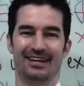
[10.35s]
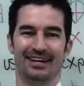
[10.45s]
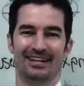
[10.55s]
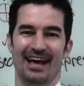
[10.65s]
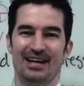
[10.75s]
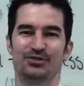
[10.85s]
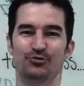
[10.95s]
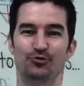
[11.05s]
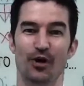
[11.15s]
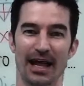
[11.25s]
That's
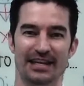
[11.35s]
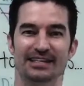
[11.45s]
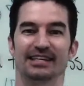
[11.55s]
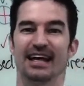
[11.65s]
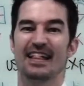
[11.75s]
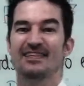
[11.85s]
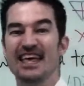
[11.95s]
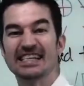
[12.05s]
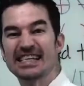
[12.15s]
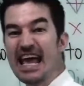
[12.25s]
right.
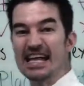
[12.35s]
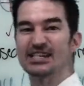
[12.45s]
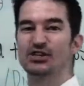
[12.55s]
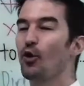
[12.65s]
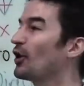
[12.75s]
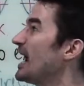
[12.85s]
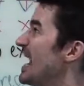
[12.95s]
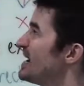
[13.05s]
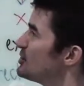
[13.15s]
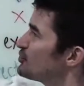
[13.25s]
This is your
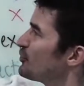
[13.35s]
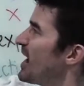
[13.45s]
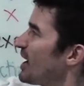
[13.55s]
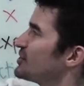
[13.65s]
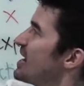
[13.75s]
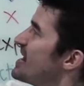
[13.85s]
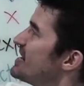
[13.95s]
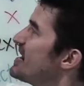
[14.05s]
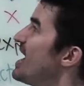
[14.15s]
introduction